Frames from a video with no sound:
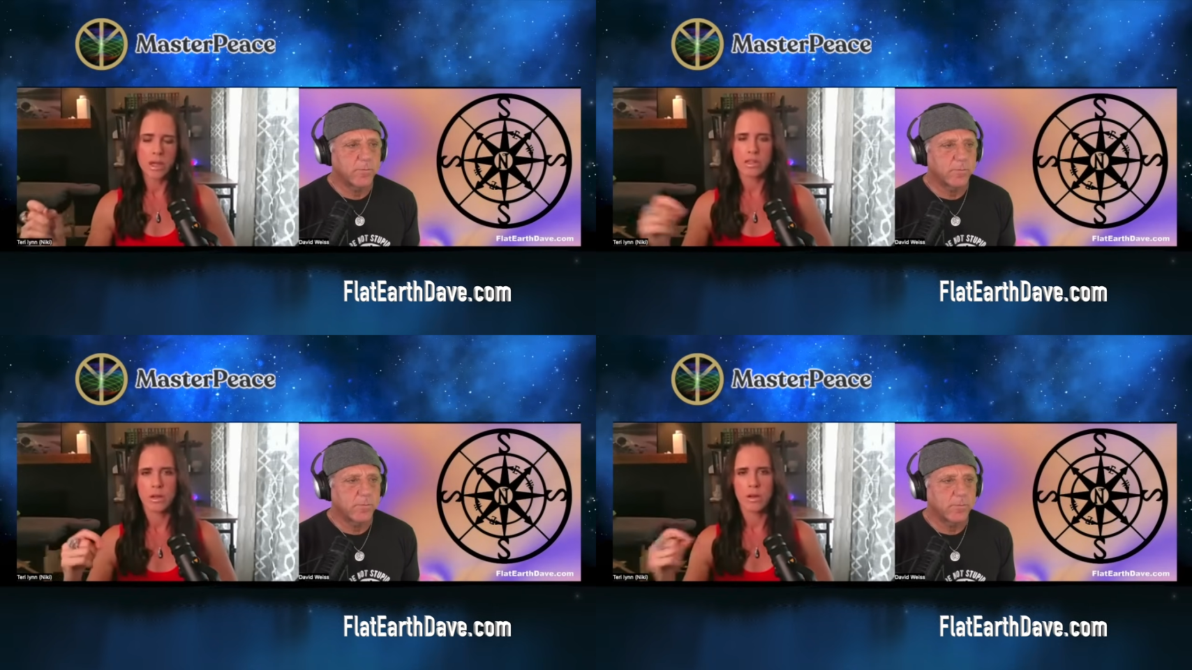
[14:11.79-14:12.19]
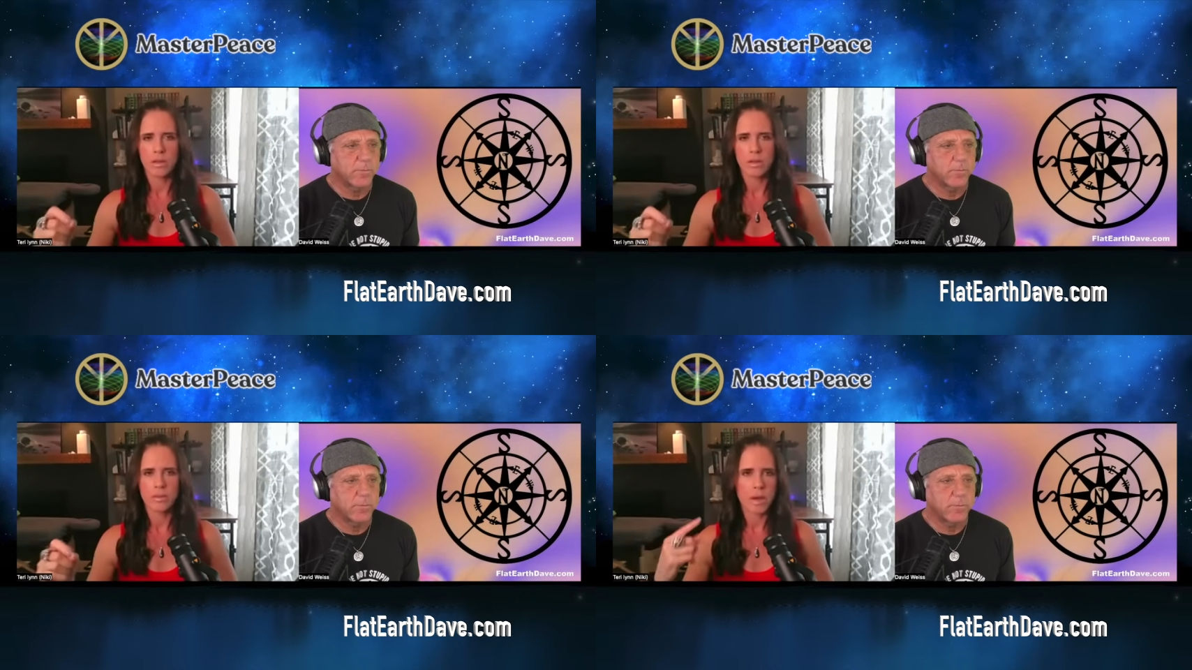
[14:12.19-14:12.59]
Speaker 1: So
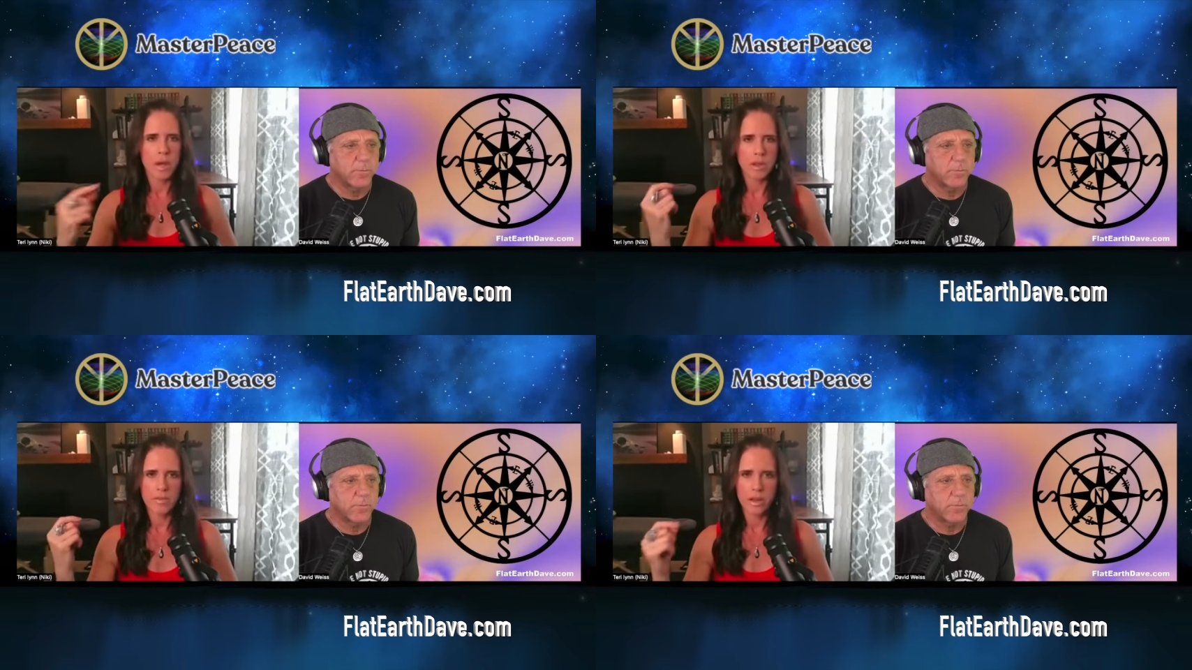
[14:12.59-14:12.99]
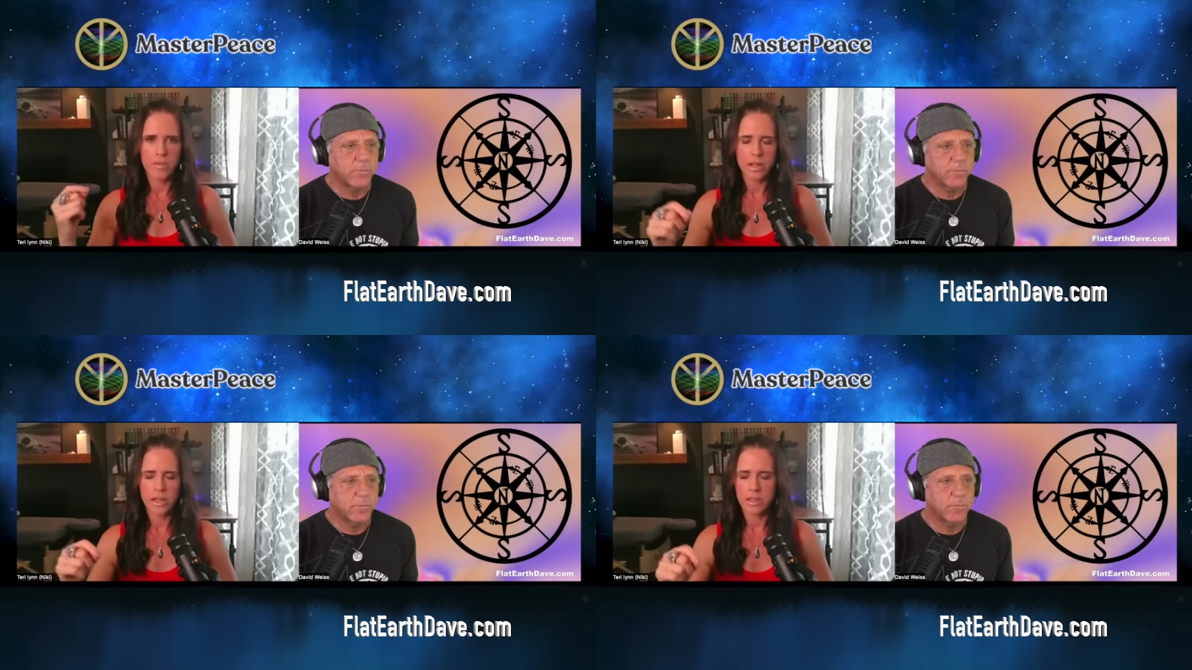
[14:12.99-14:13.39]
remind me if I
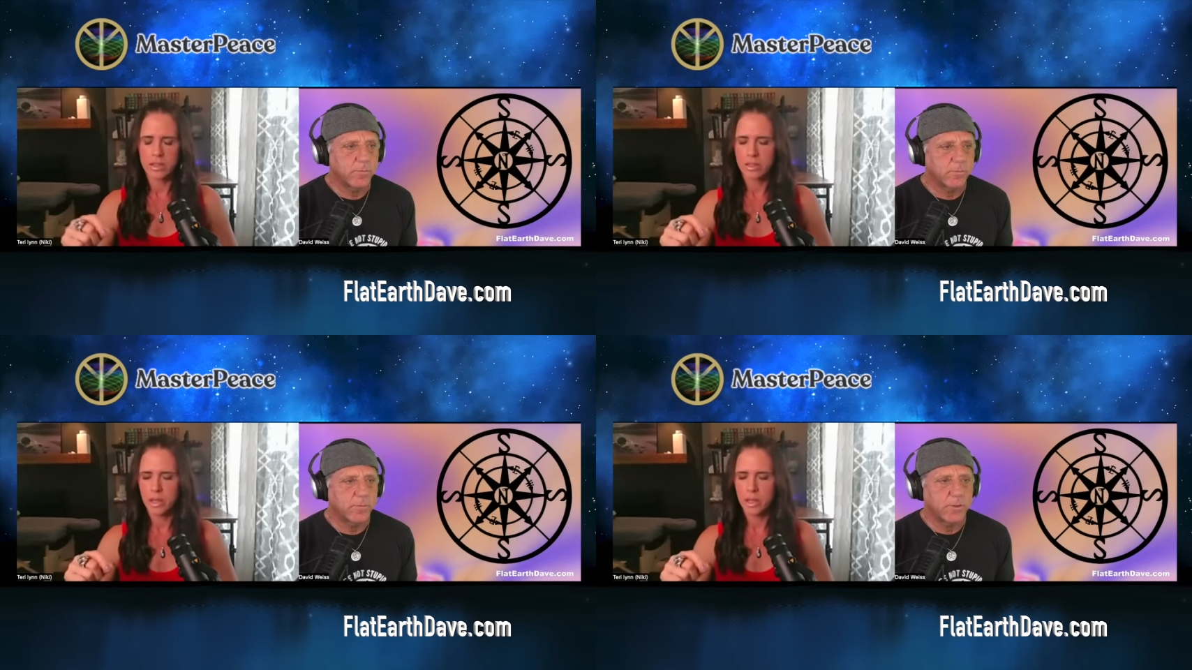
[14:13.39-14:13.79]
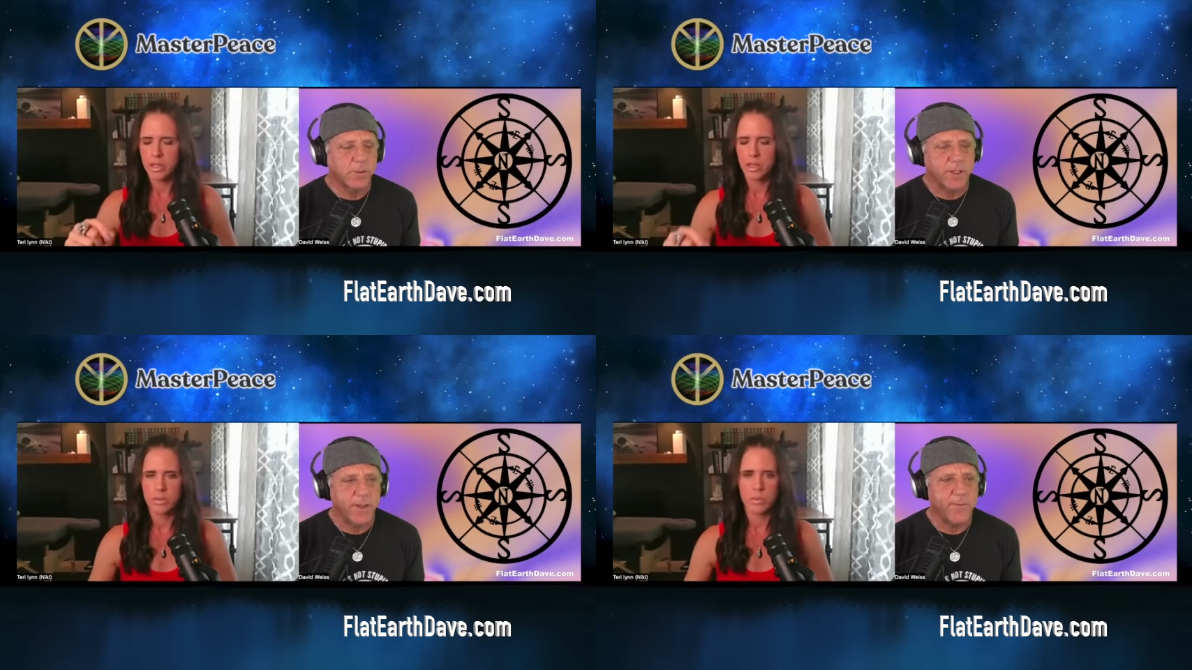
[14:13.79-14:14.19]
forget to, to mention
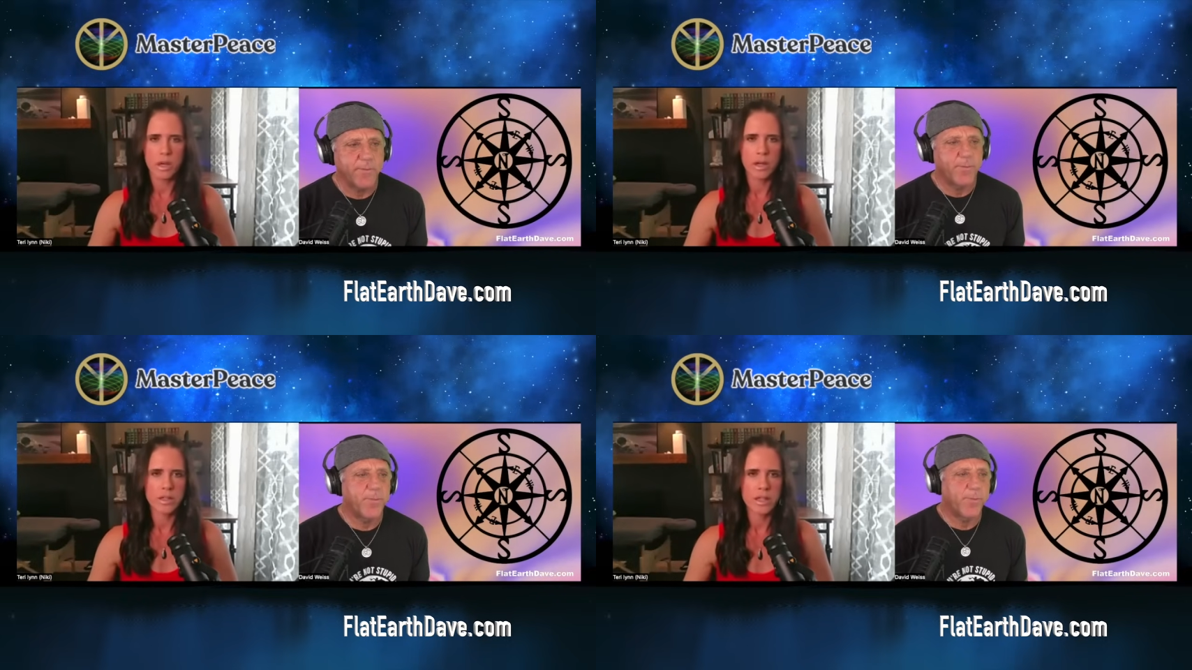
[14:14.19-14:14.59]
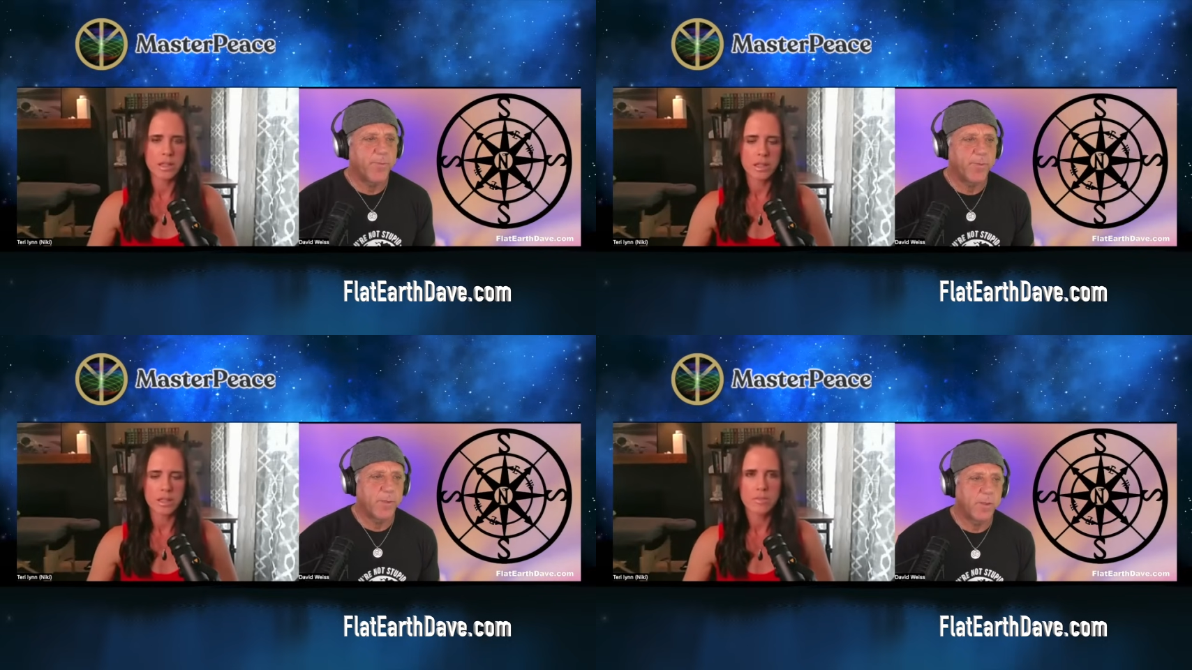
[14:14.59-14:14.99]
okay. what our
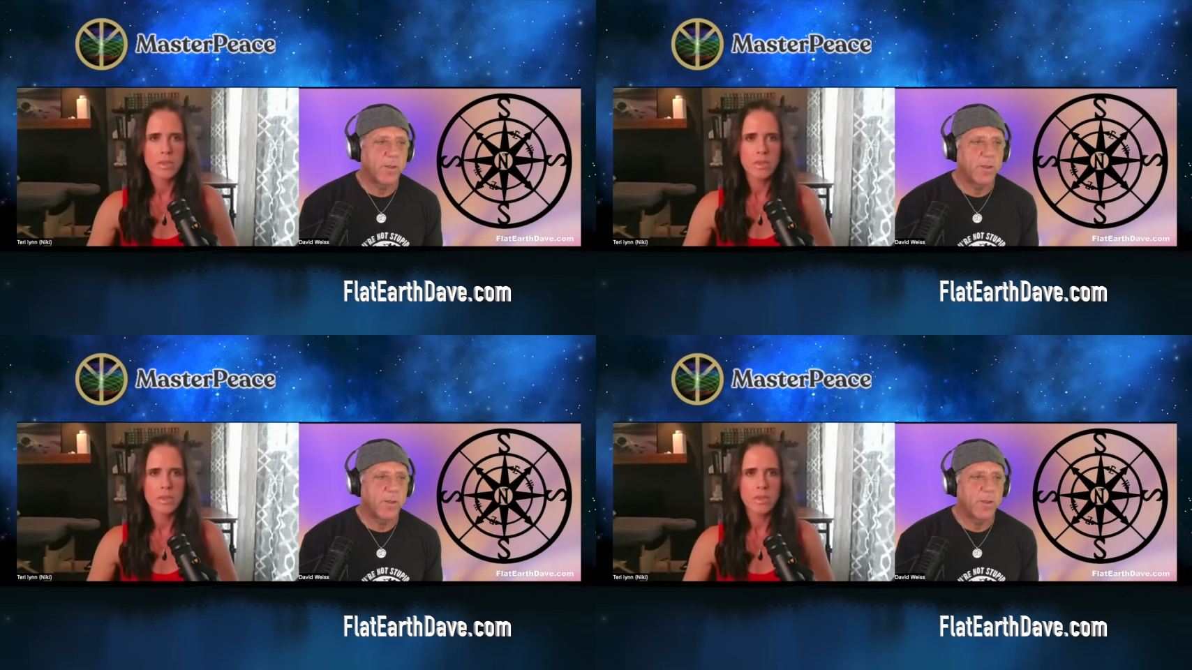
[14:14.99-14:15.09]
testing is.